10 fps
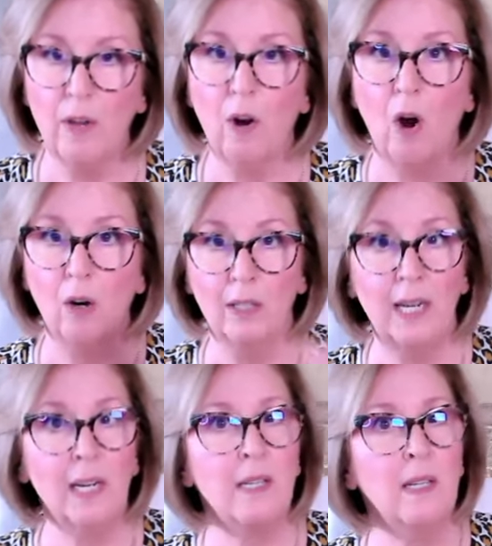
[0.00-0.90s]
there are
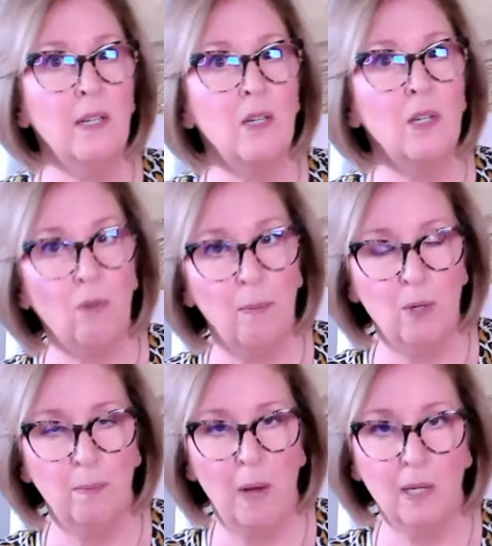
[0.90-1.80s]
links in the
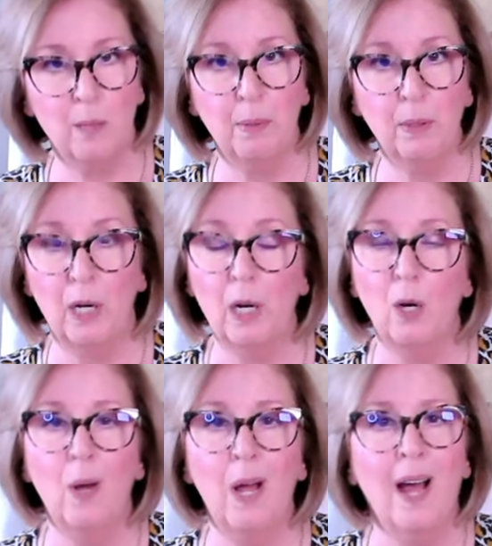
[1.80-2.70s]
description box below.